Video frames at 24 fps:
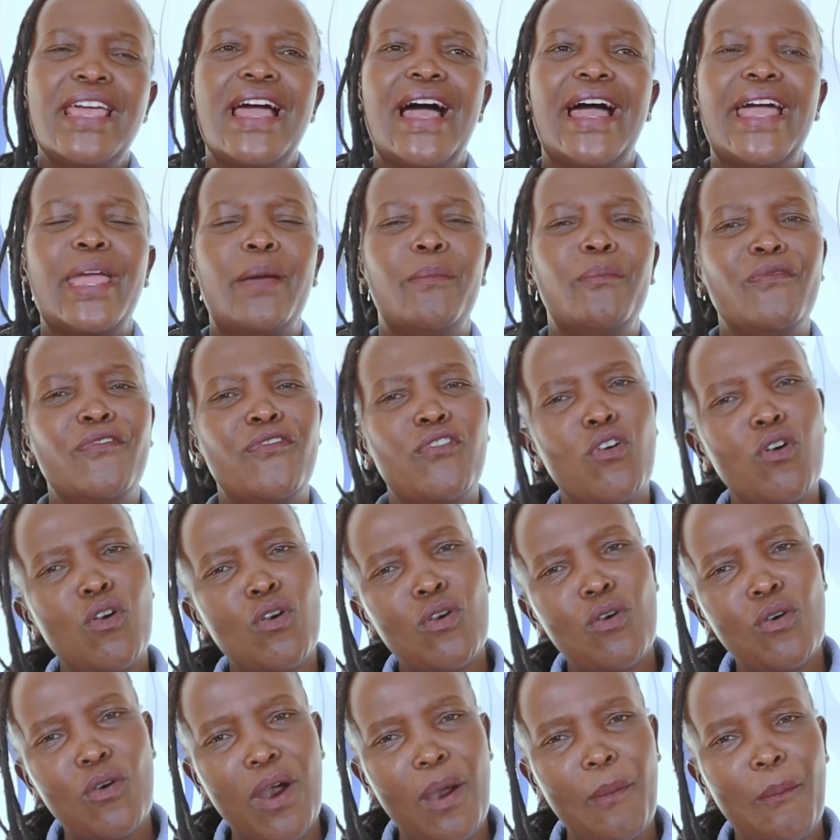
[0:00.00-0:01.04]
I am
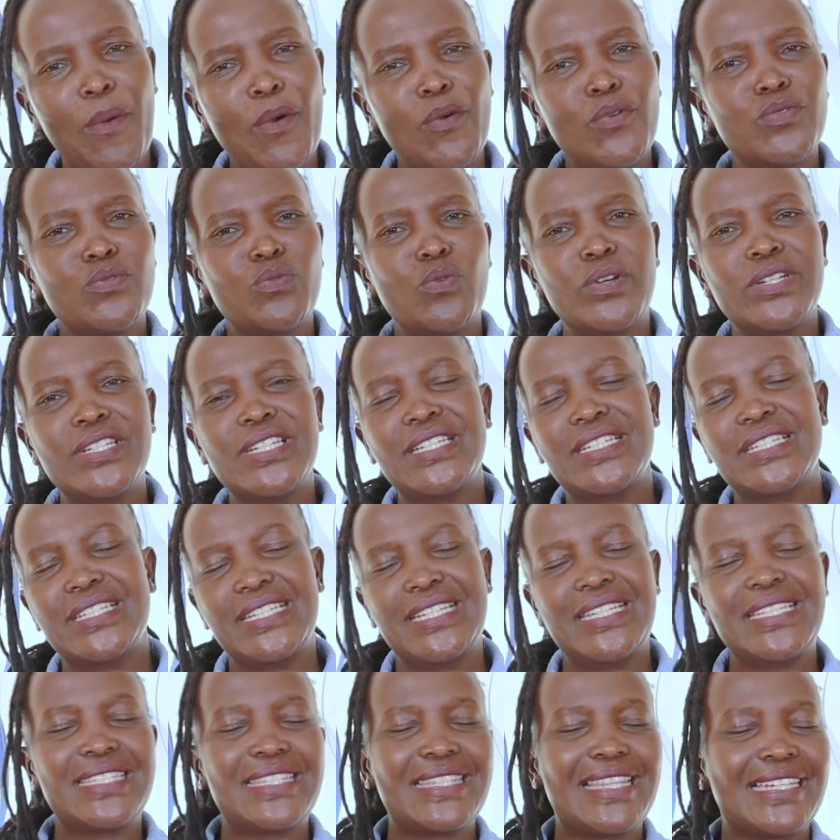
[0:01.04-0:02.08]
vocal about what it
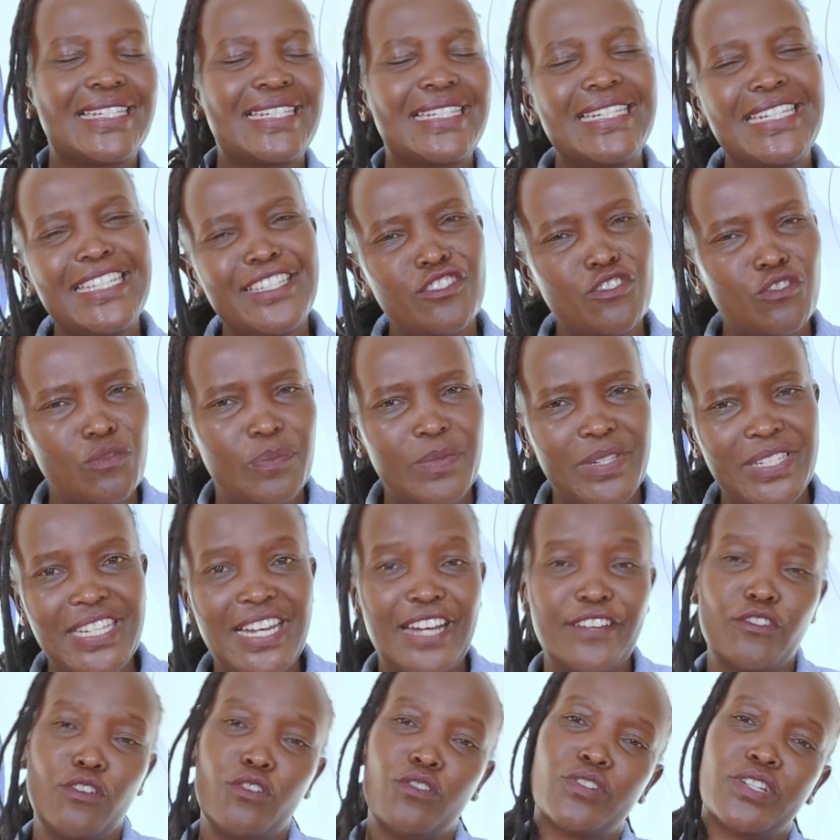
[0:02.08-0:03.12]
is that needs to be
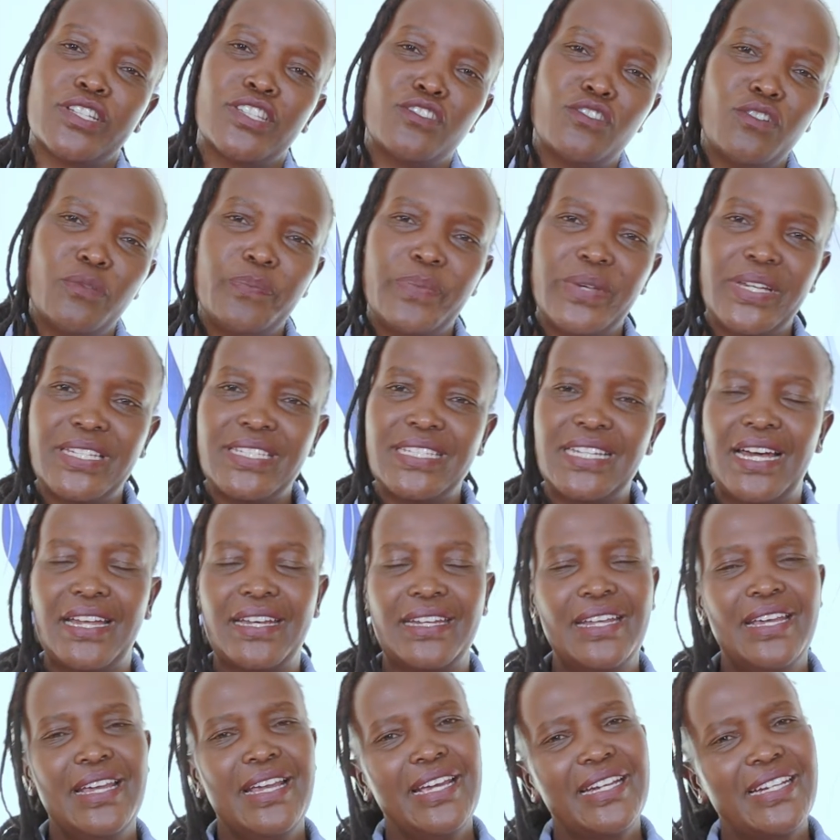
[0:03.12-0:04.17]
done or is not being
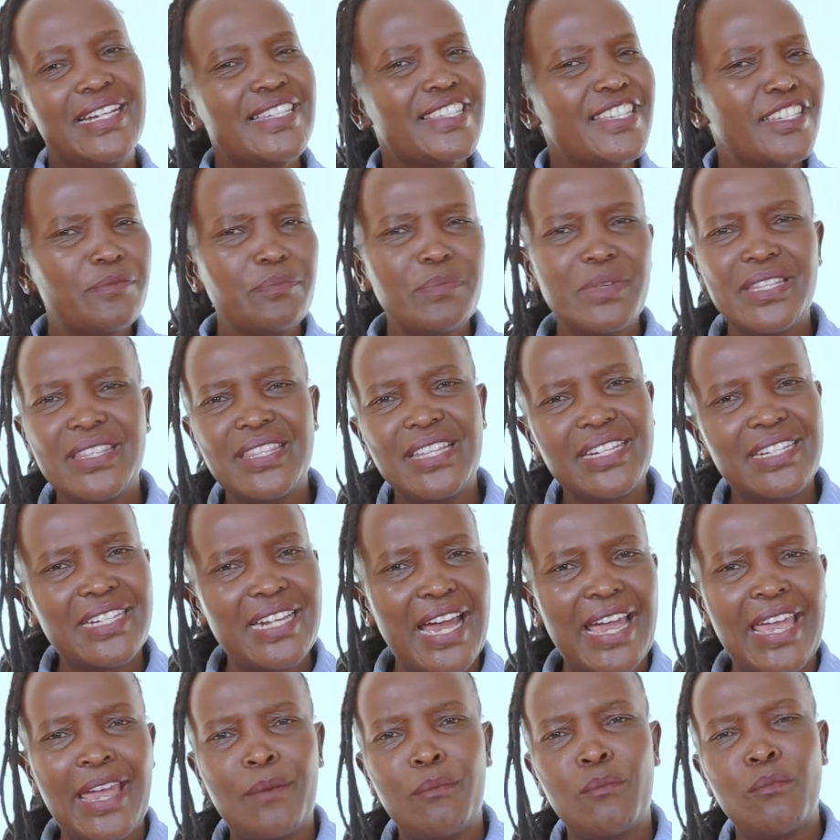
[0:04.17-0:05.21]
done, does it mean that
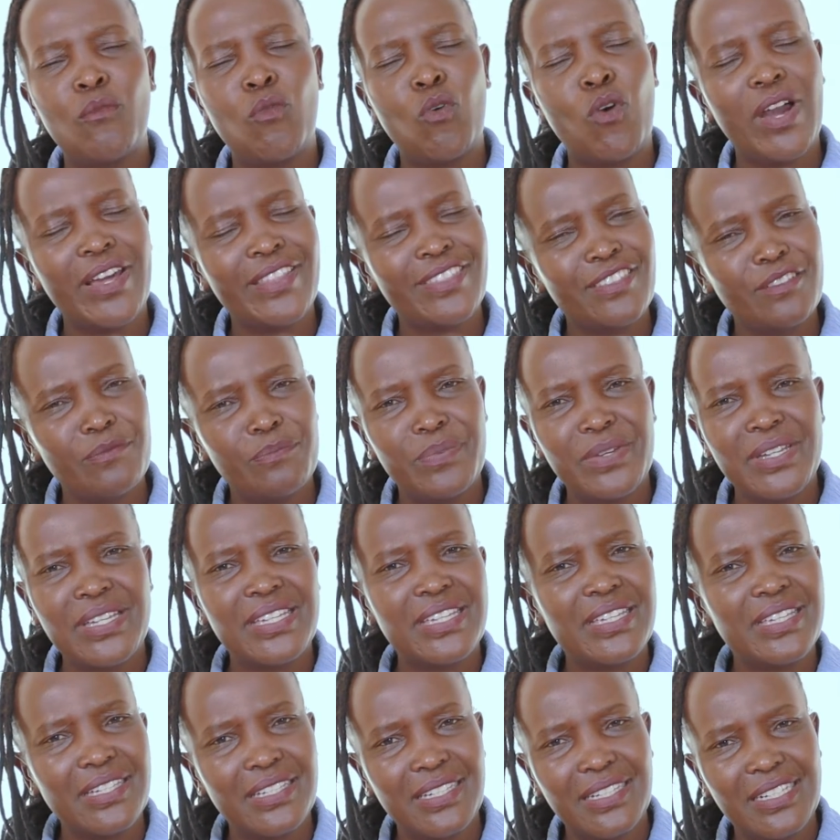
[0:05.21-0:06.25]
I am worthy being
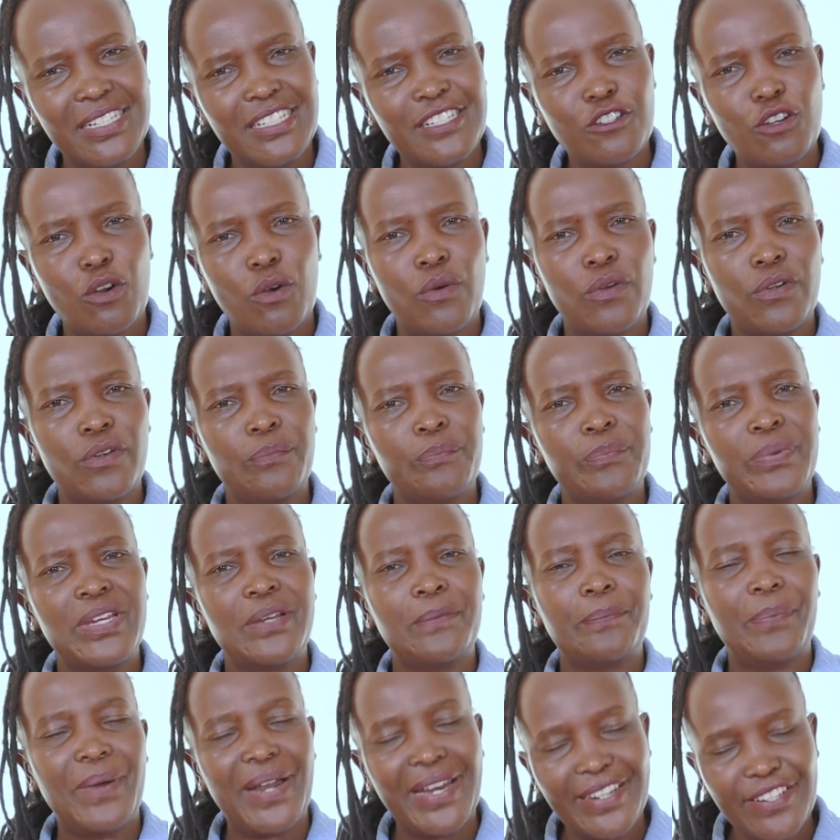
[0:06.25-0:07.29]
killed or being
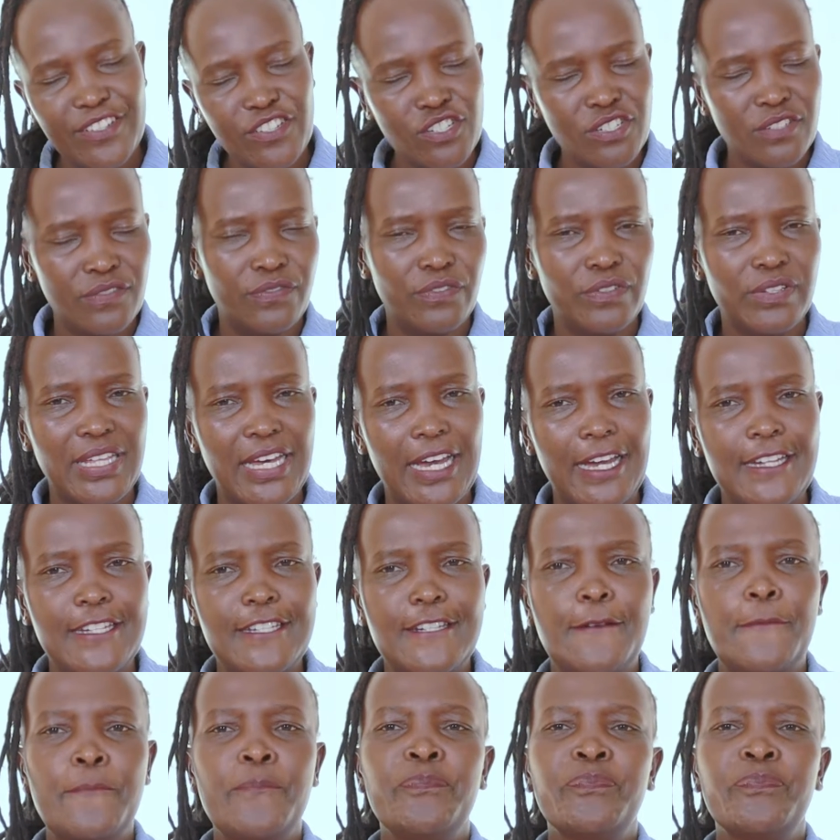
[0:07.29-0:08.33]
punished for that?